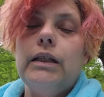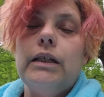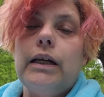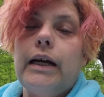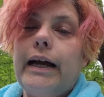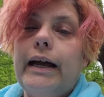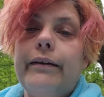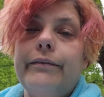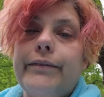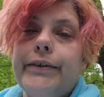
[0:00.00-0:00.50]

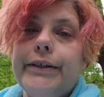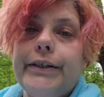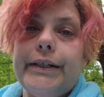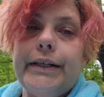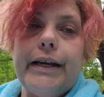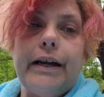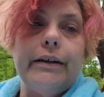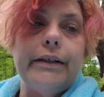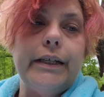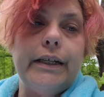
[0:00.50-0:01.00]
I haven't figured it
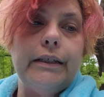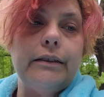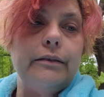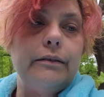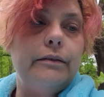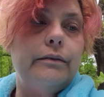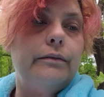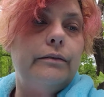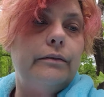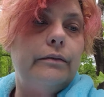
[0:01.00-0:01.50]
out yet.
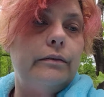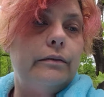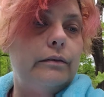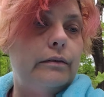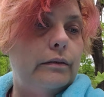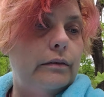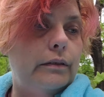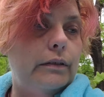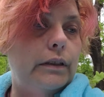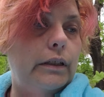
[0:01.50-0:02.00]

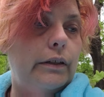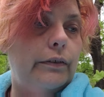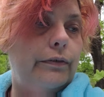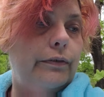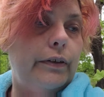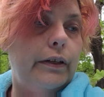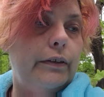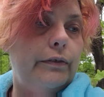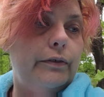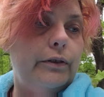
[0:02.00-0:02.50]

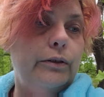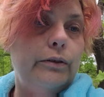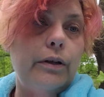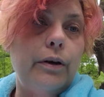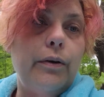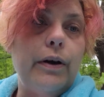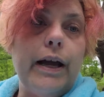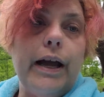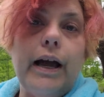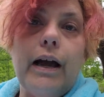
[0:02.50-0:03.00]
If you
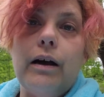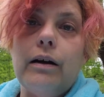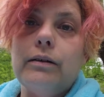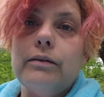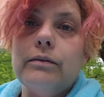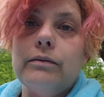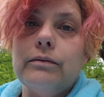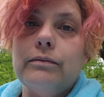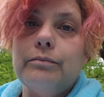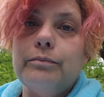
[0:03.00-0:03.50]
know
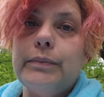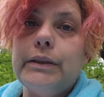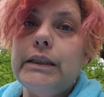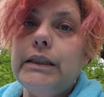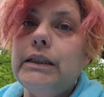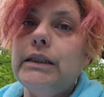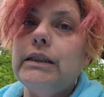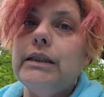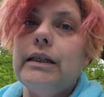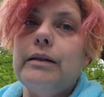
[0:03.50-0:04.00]
how,
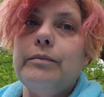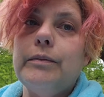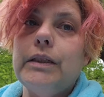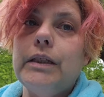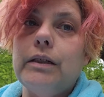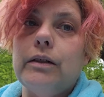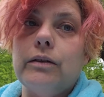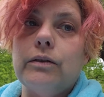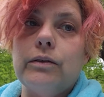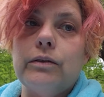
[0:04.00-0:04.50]
please let me
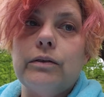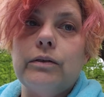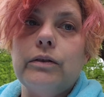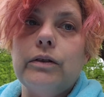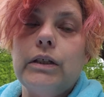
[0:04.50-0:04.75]
know.